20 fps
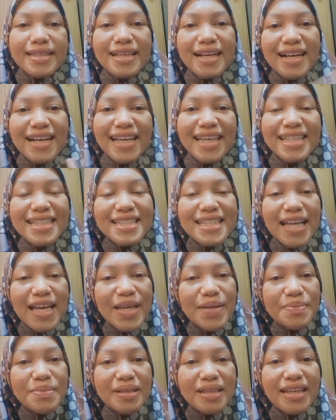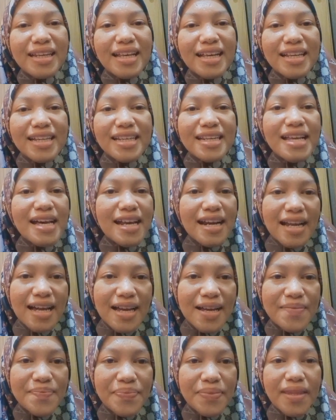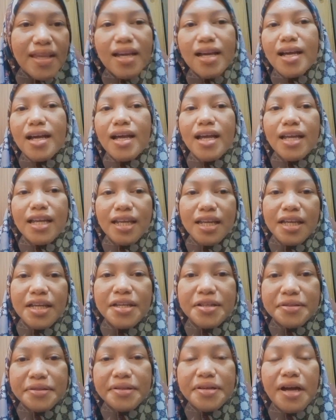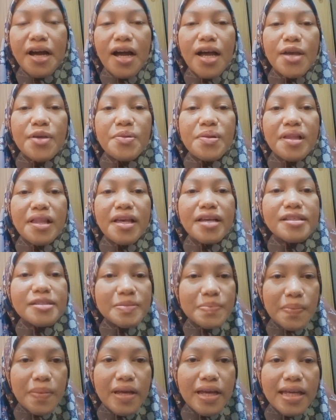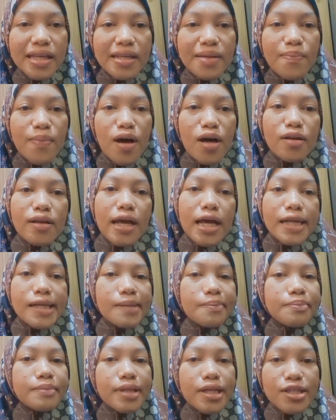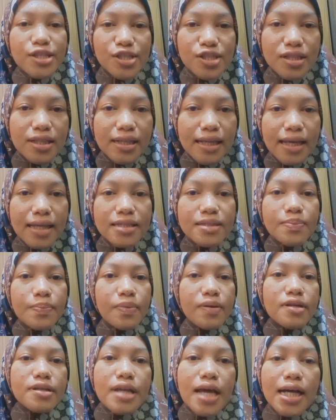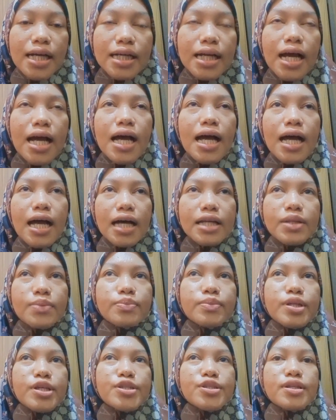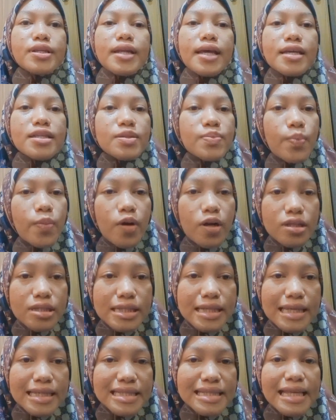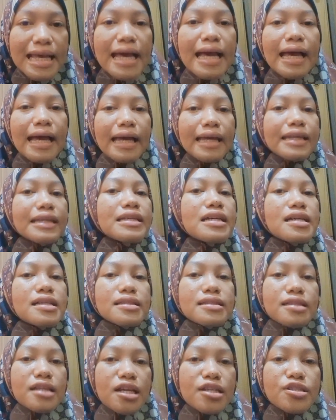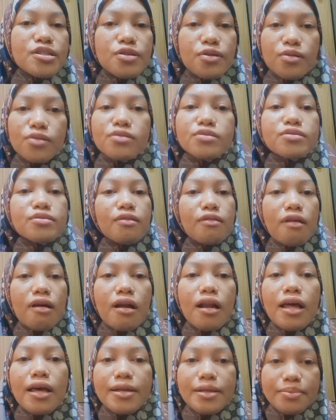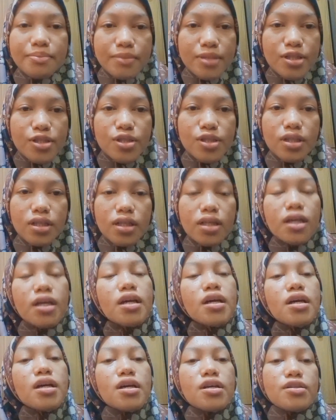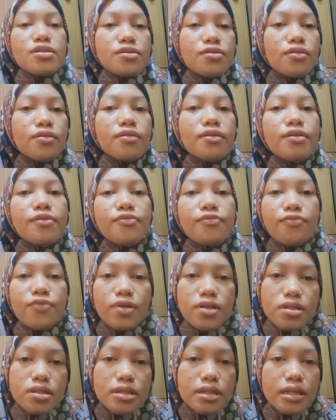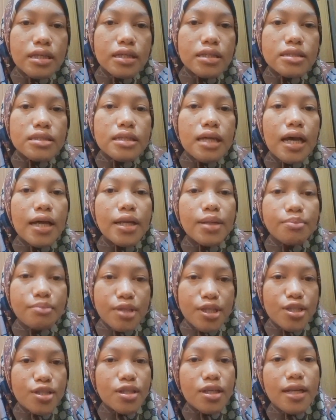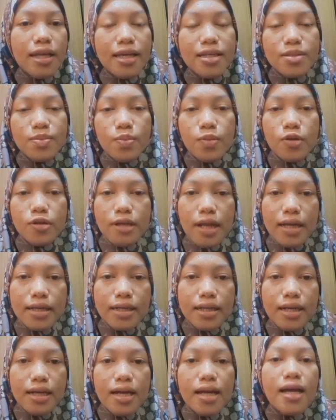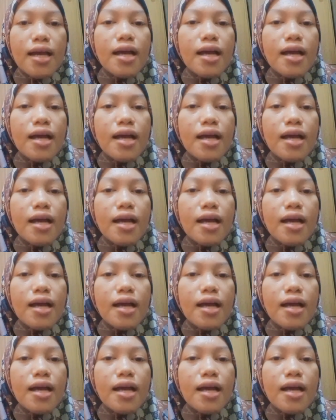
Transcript: guys, I'm Rina Ridara. Here I will explain about adaptation as product, adaptation as process, and transcultural adaptation. So the first is adaptation as product.